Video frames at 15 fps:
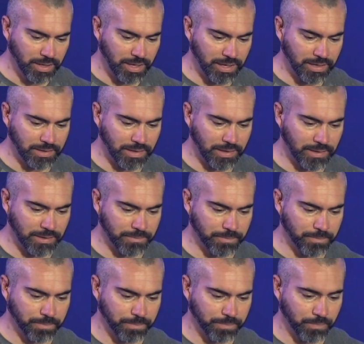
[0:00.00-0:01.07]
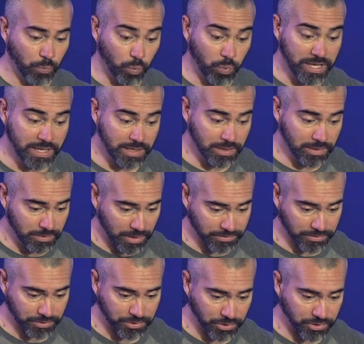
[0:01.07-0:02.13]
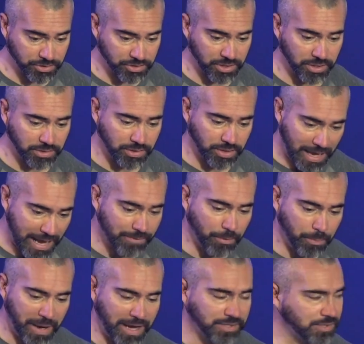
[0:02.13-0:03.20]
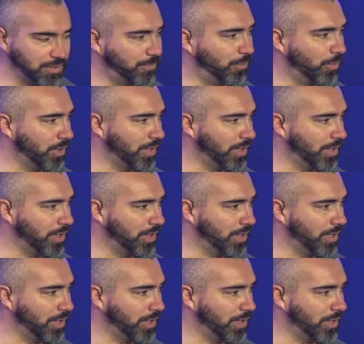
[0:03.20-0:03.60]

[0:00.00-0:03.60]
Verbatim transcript: And uh, we as a church have a passion for it.